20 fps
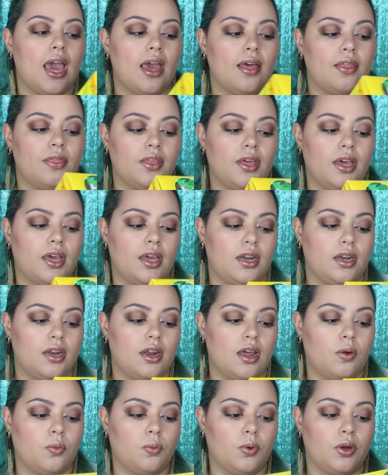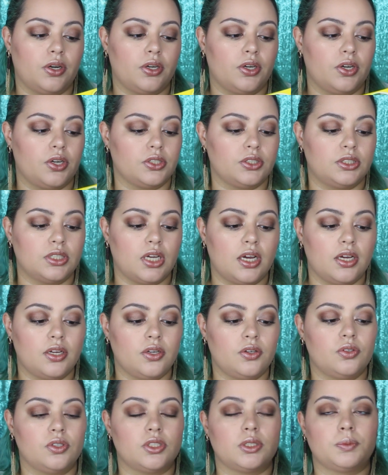And then when you're
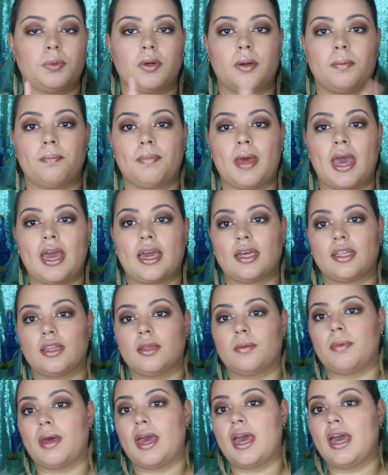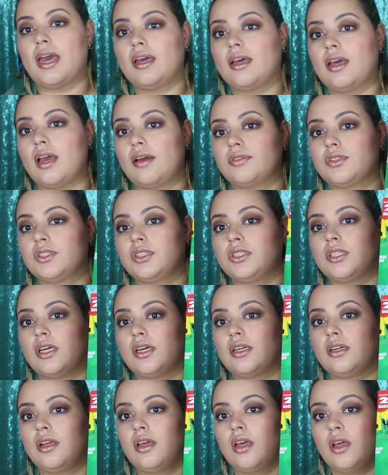done, you just put it back in the bag after you're
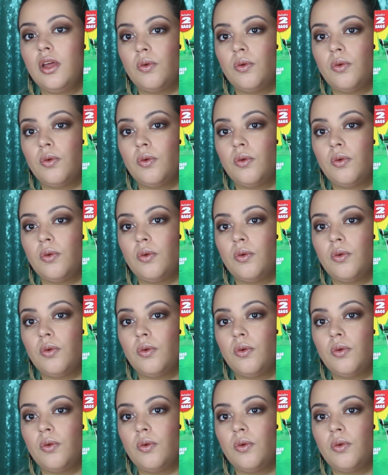done